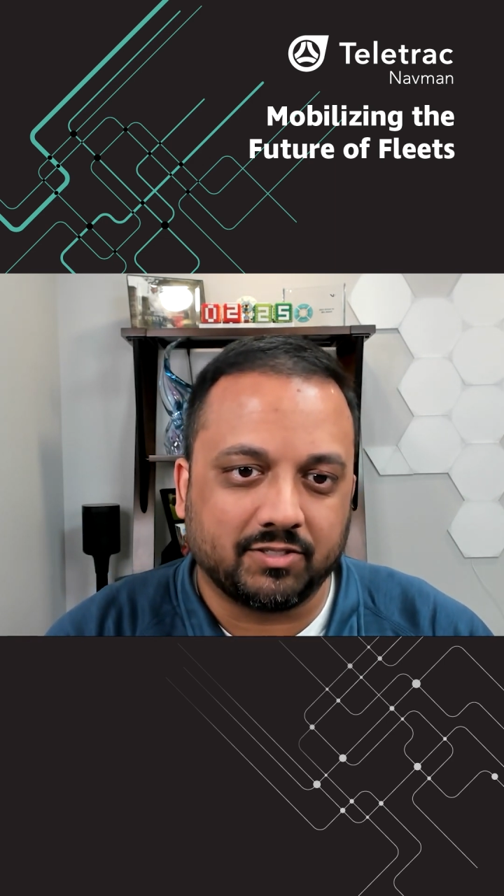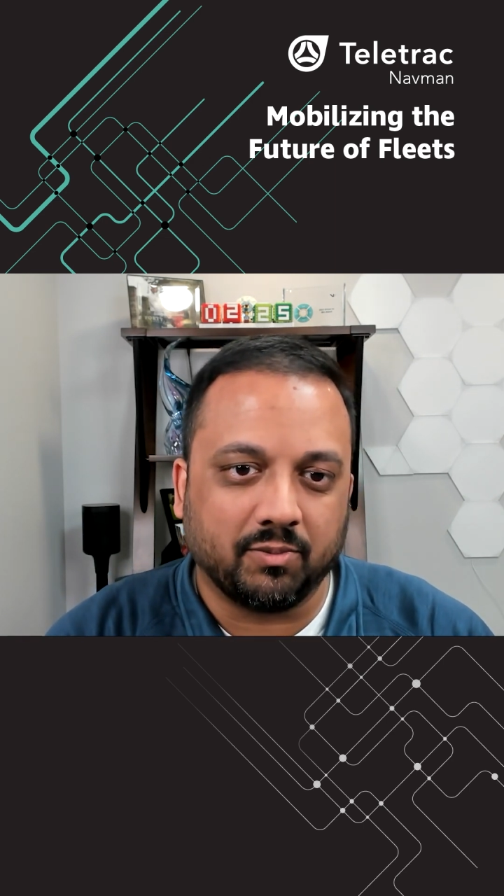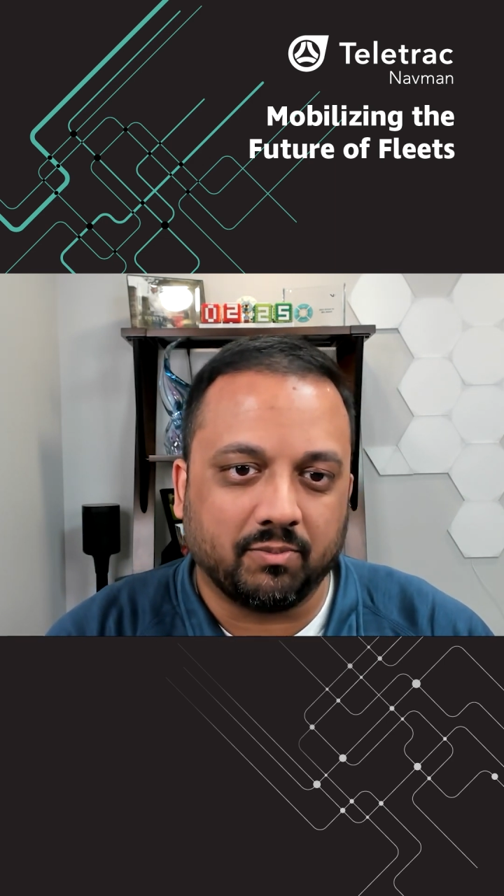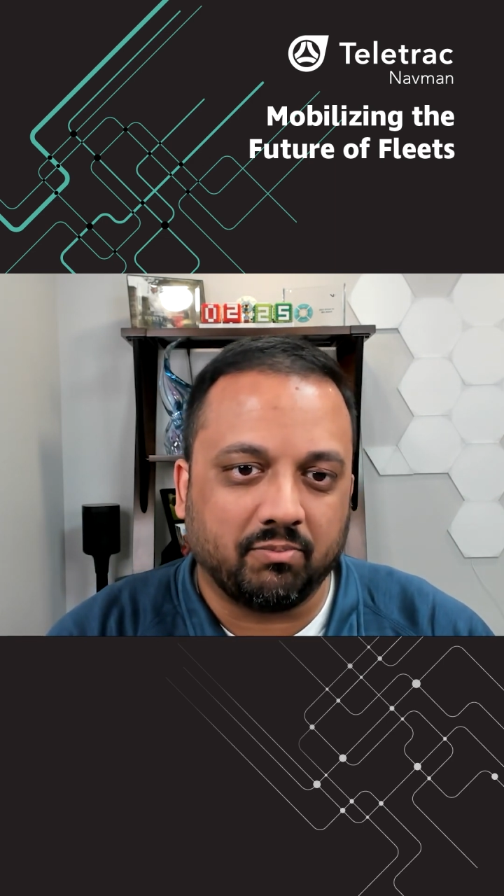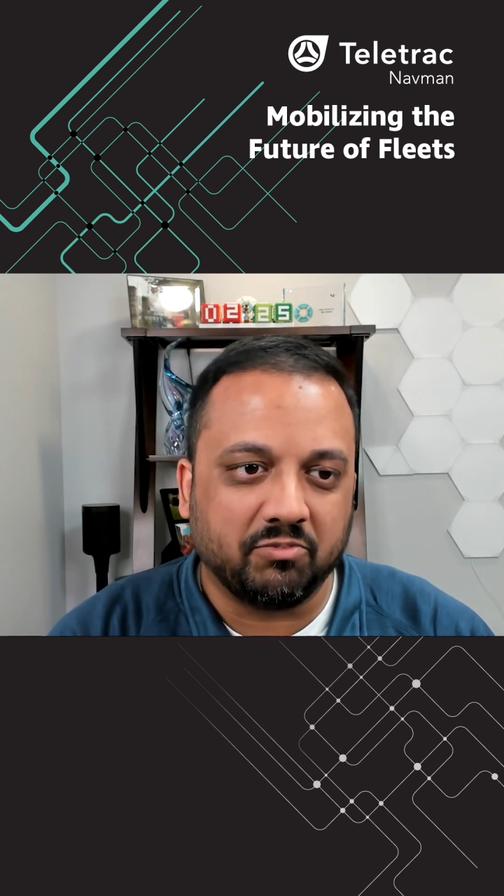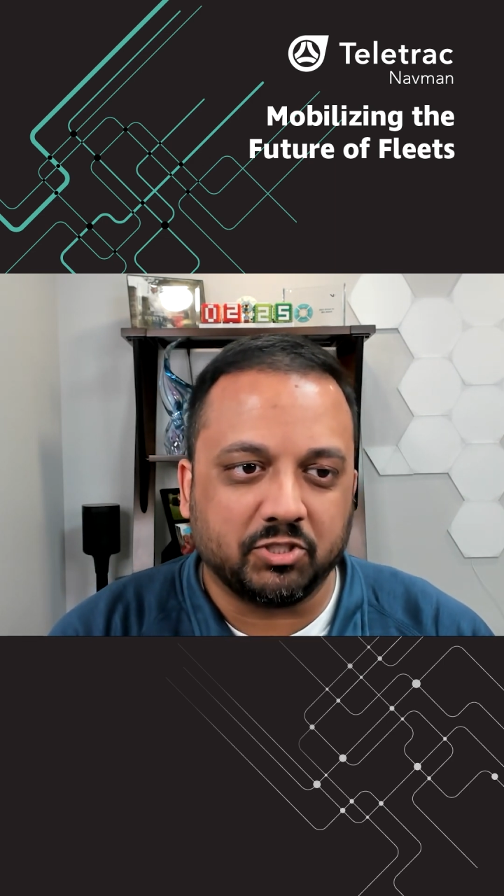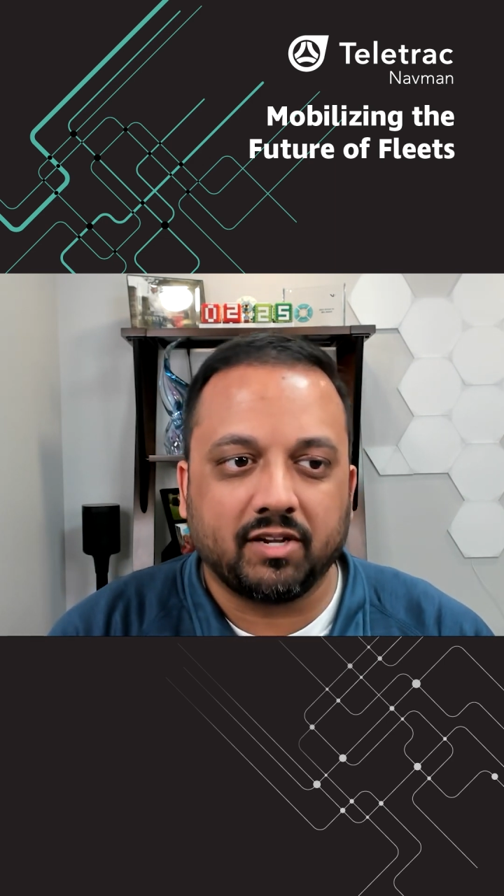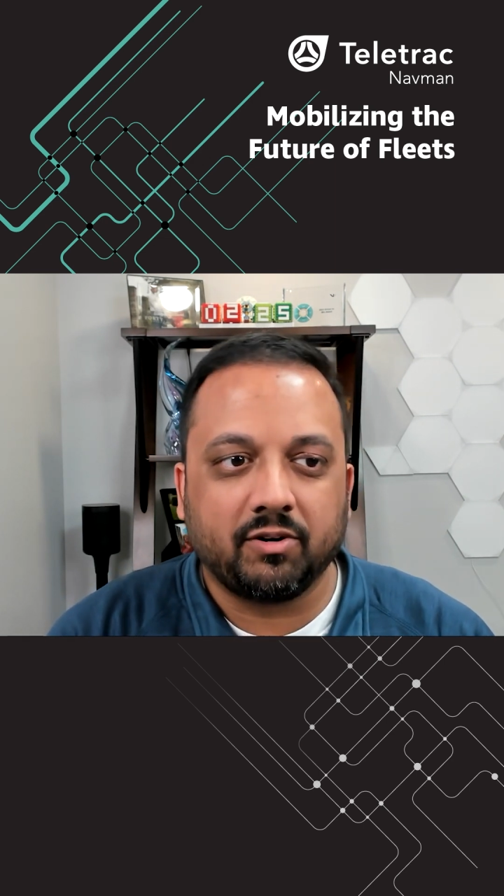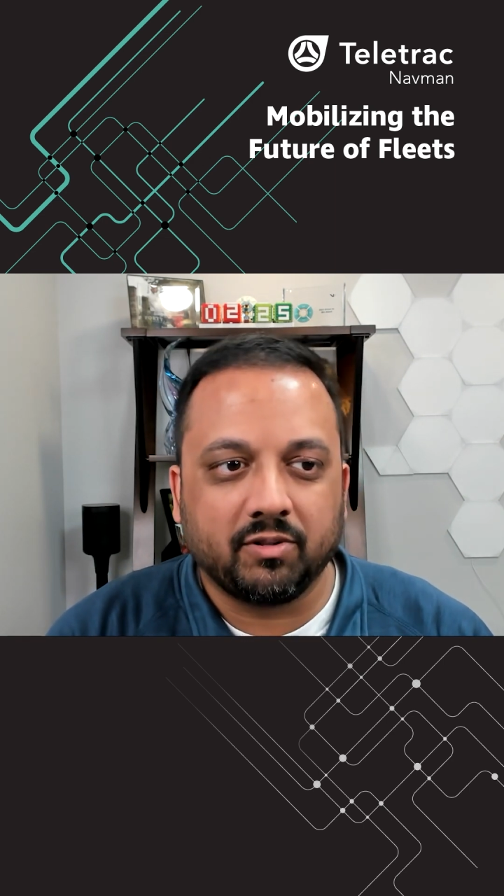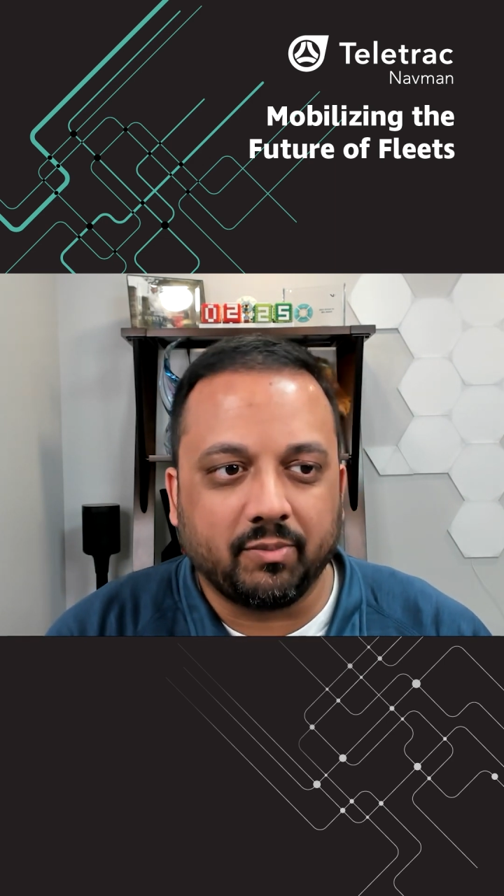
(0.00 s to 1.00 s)
So
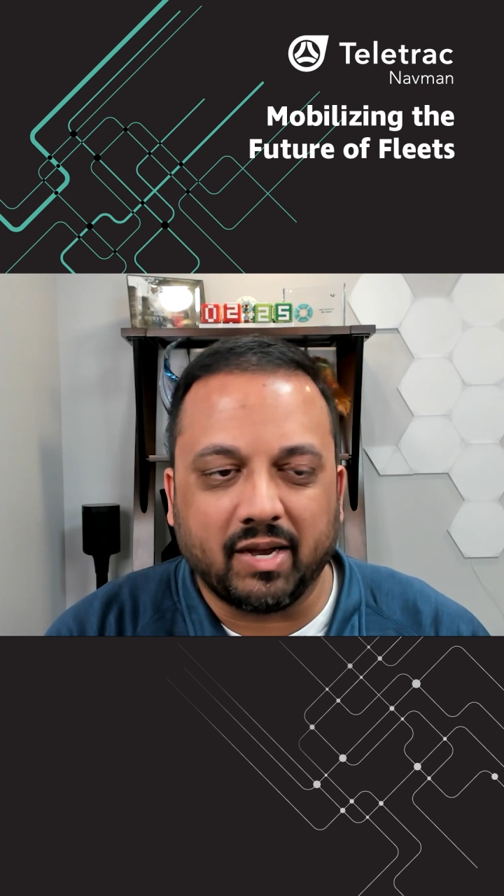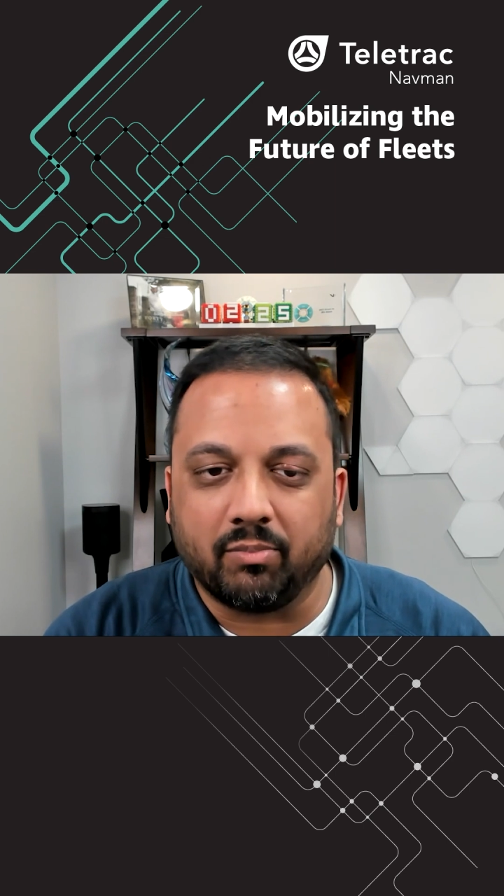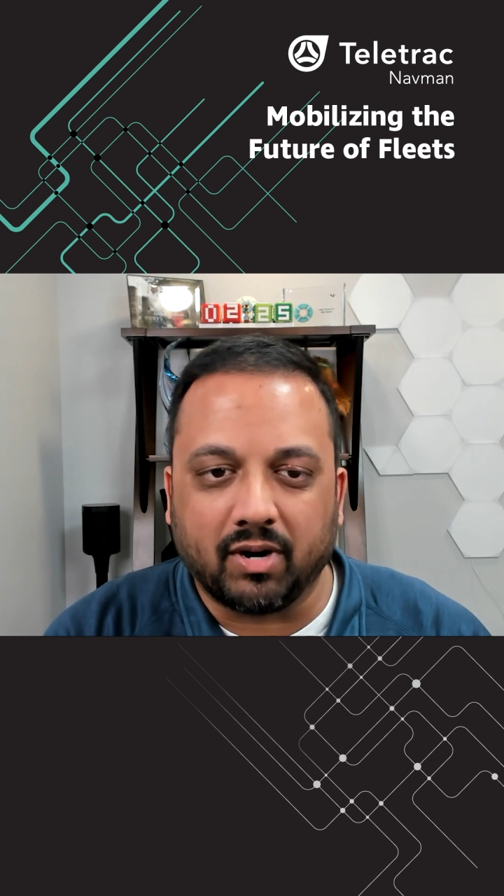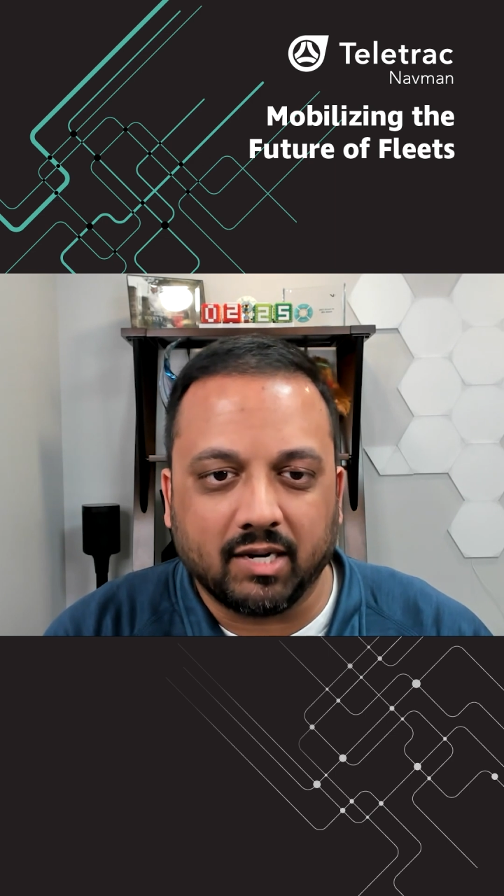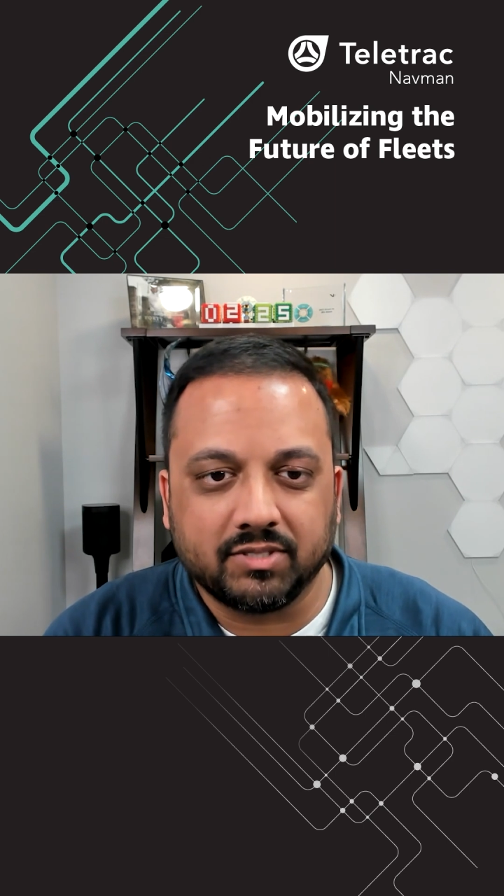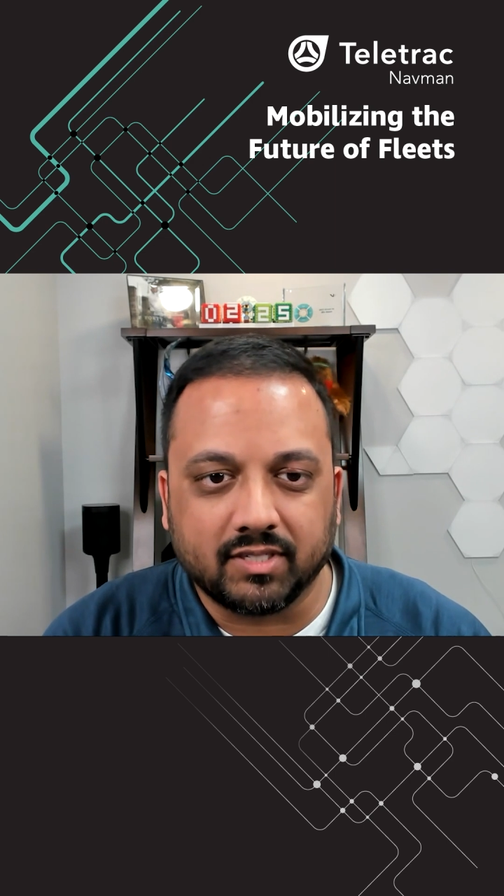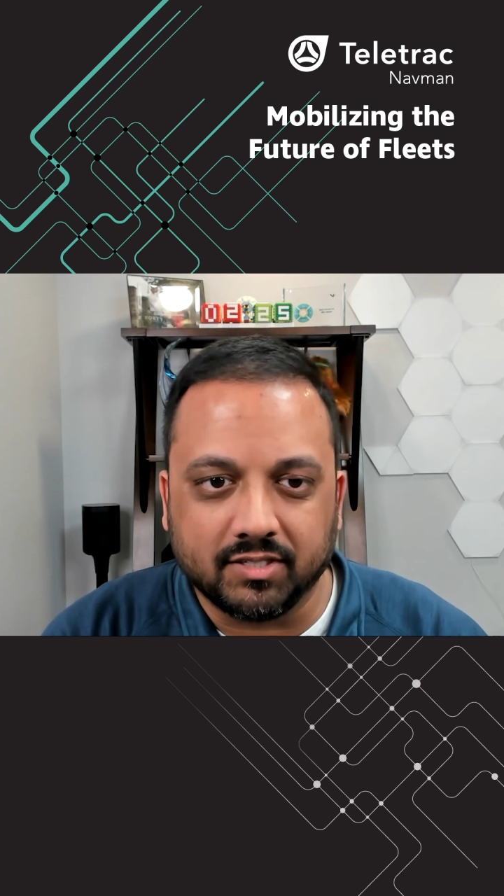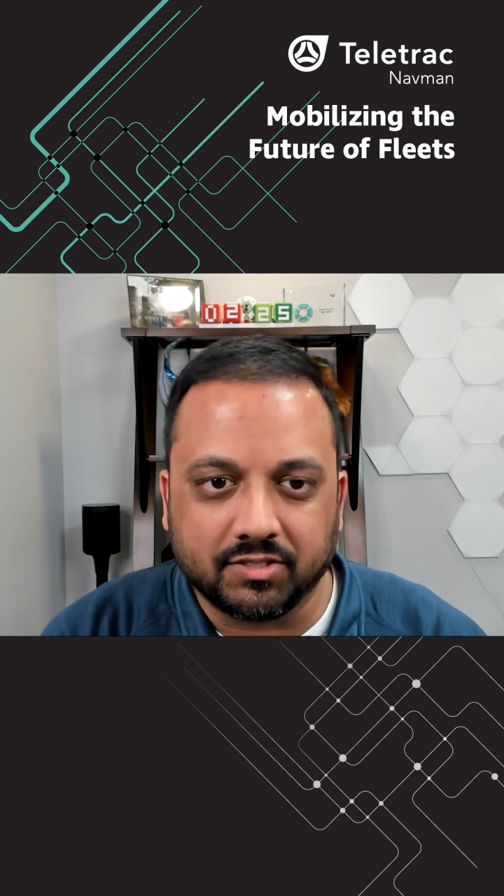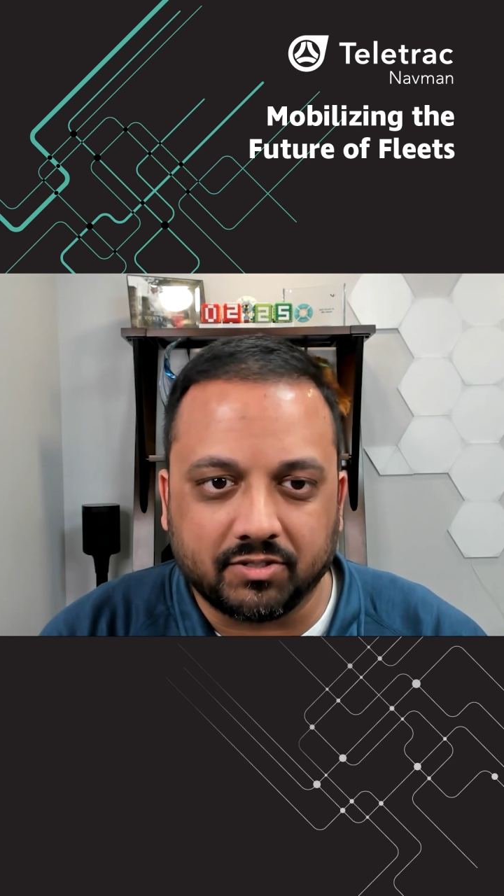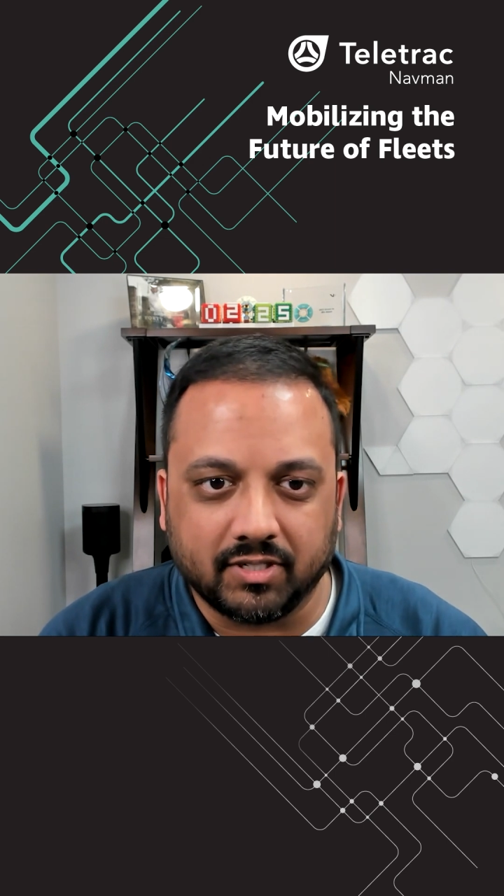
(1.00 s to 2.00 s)
generally, my browsing
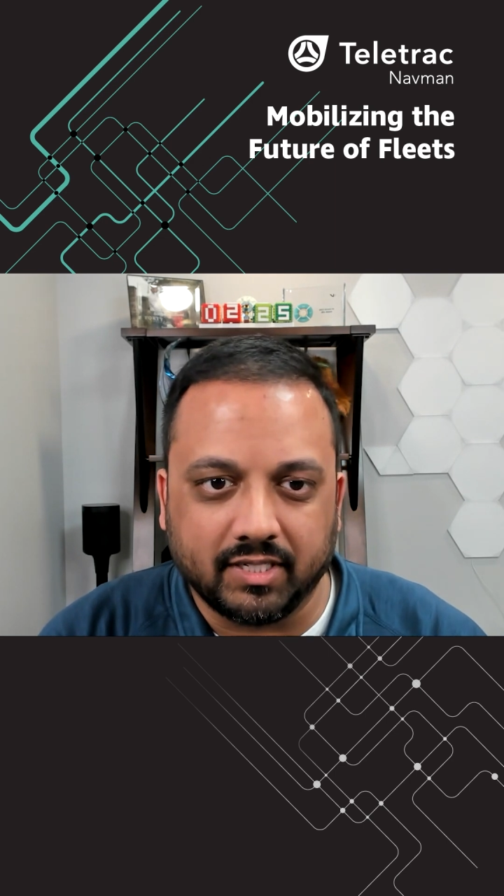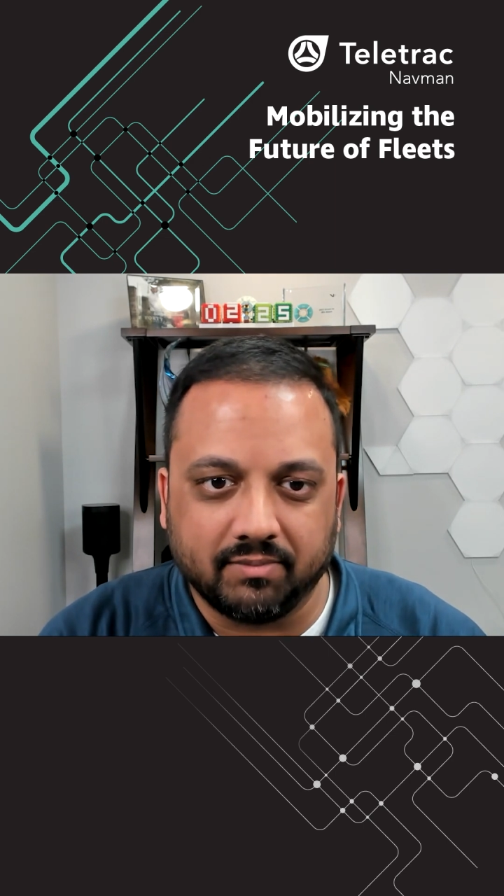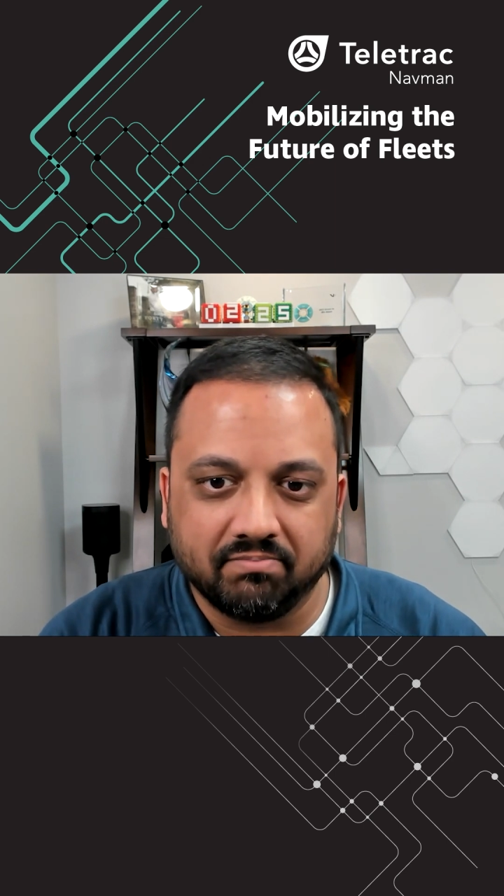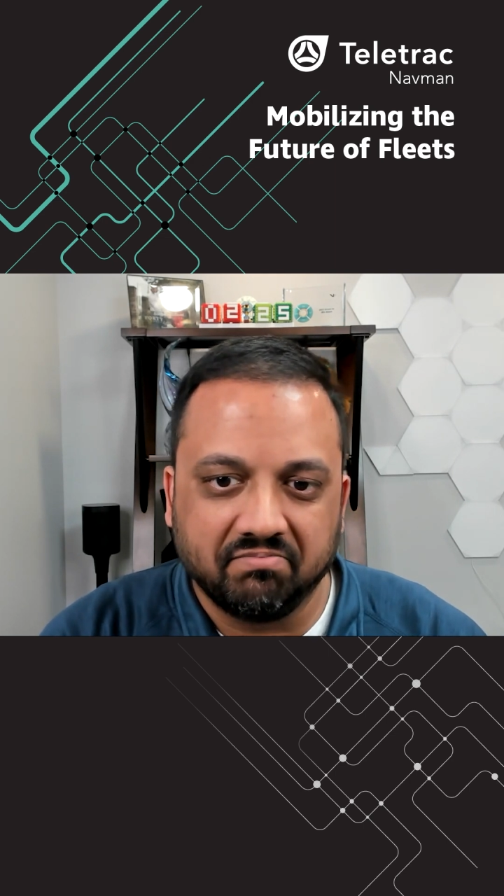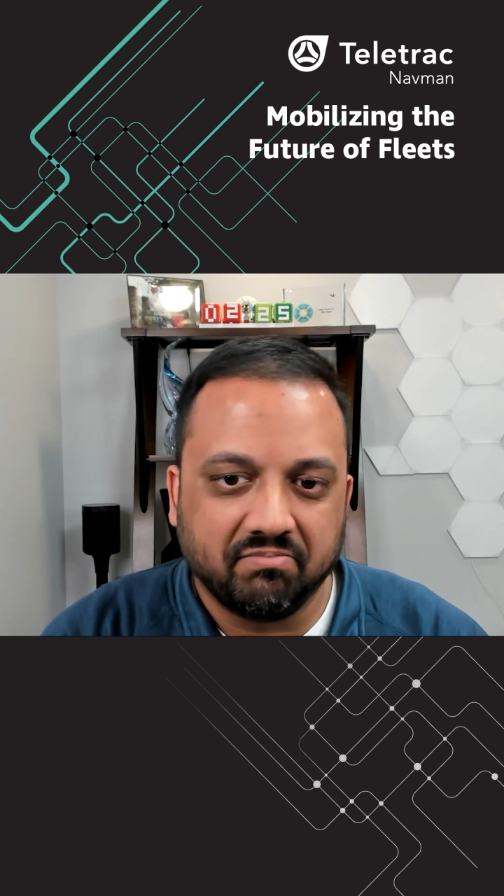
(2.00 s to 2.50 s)
history